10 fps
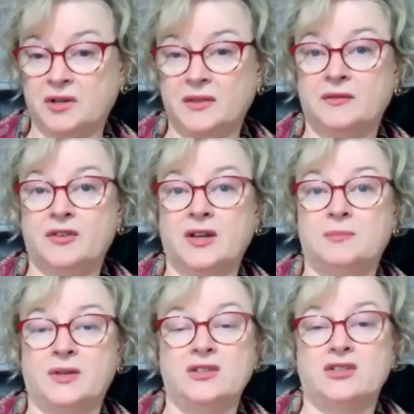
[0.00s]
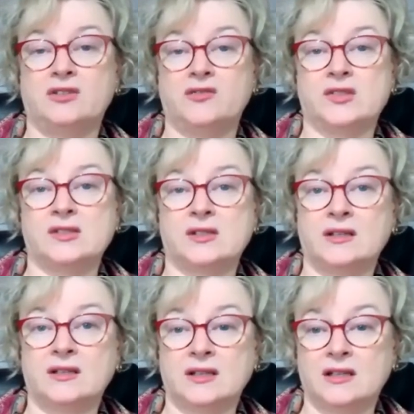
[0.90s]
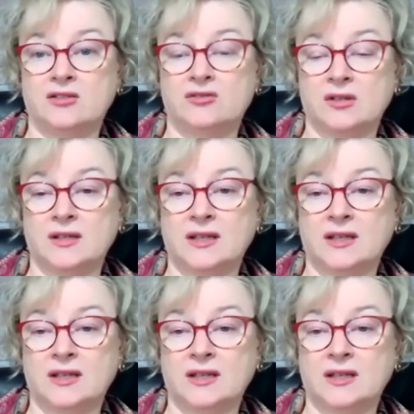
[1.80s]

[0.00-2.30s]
run the vibration of the psychedelic drug